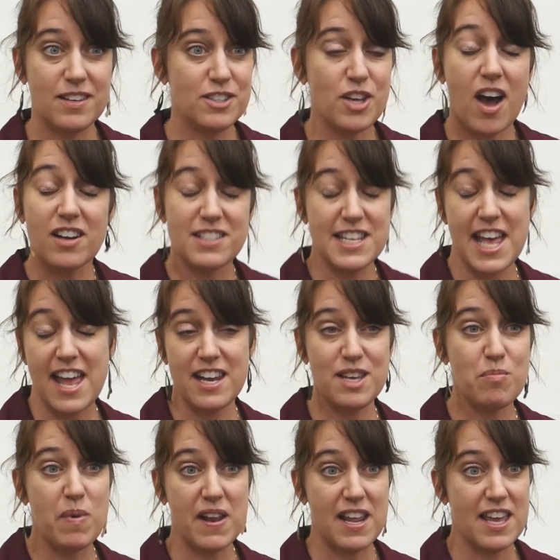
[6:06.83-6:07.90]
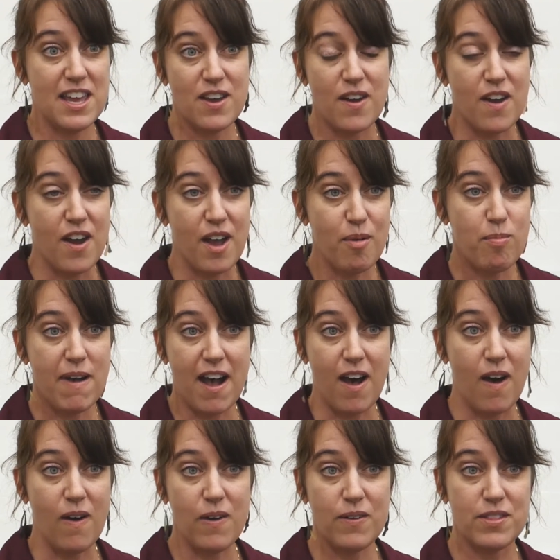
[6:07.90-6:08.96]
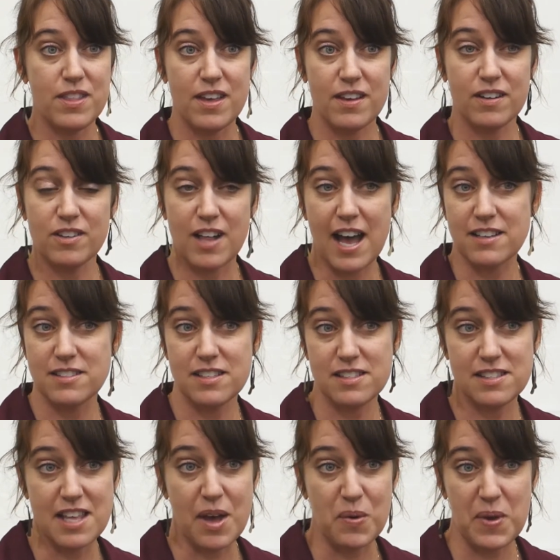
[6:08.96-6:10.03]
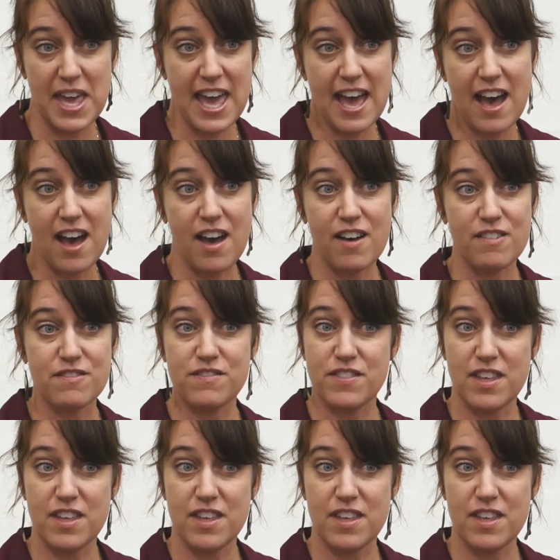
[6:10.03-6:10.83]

Talk to anybody here about the classes that we have,